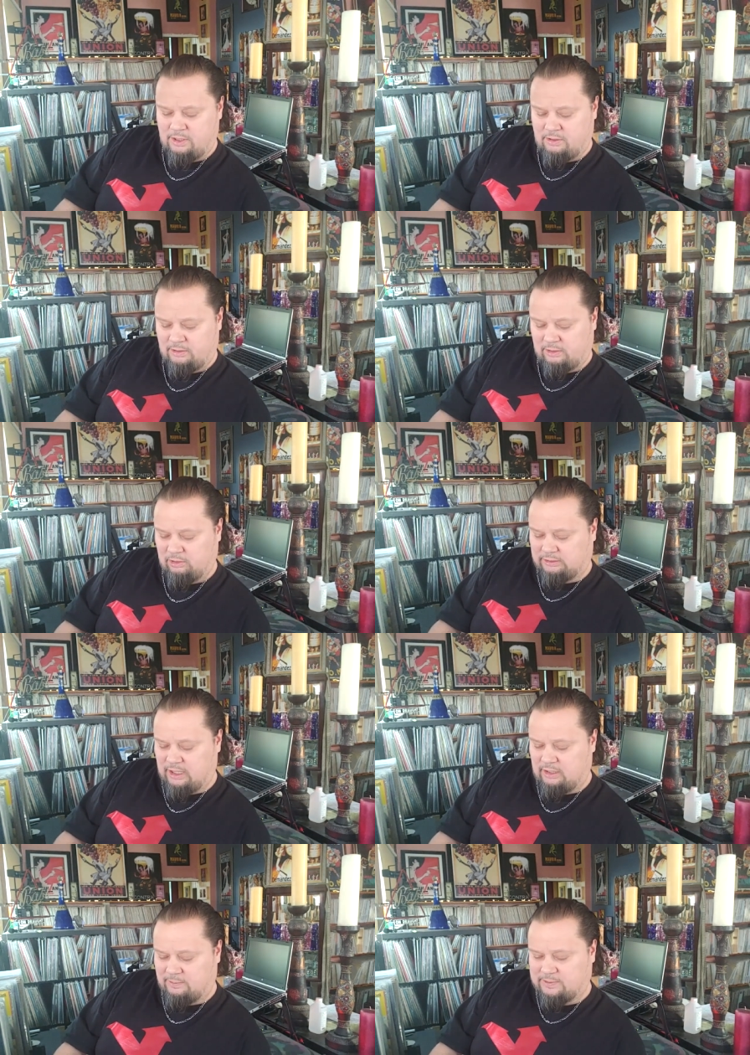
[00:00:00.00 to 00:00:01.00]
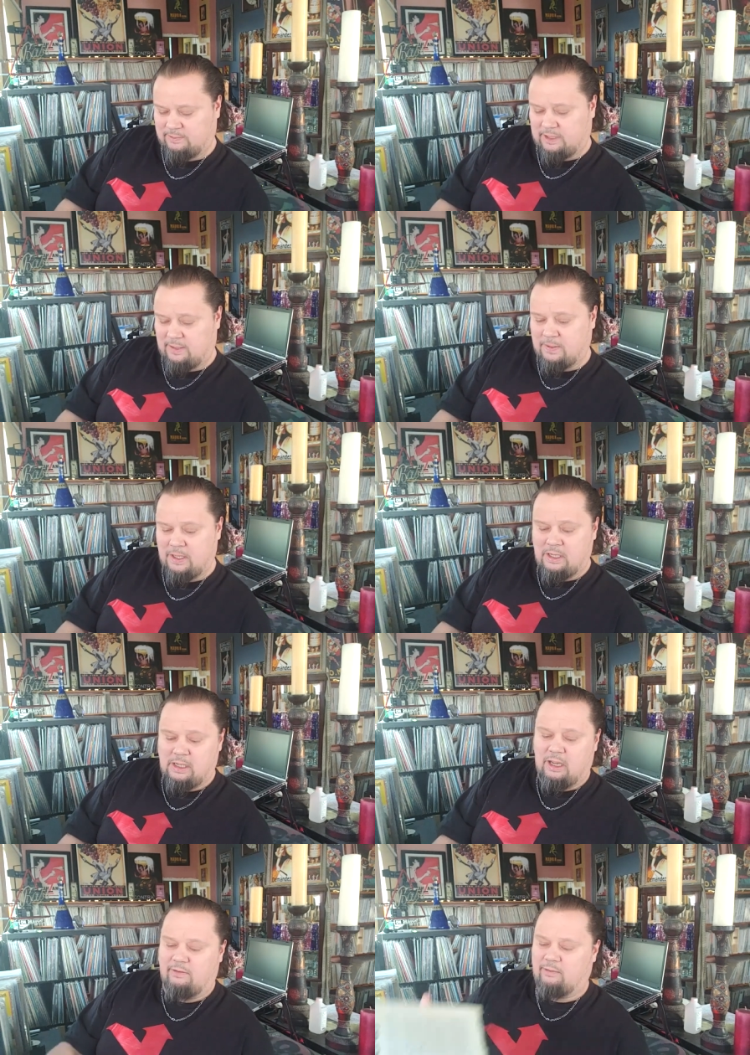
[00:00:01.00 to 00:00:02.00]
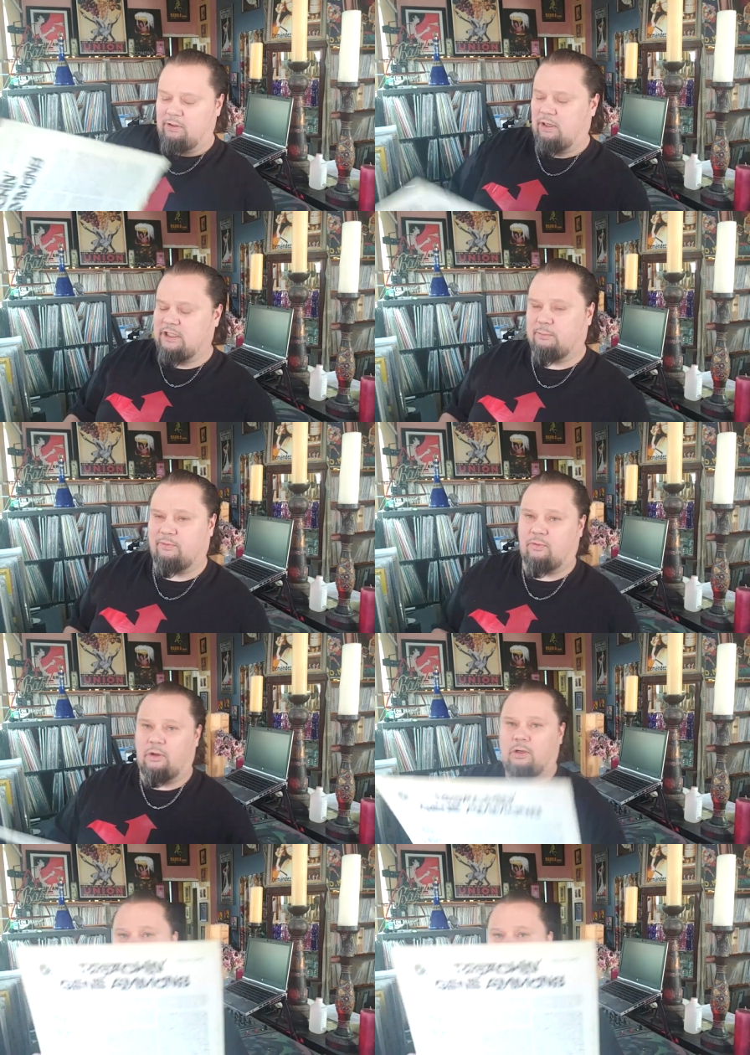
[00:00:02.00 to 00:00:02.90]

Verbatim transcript: I'll have to look that up sometime. I've never noticed that before.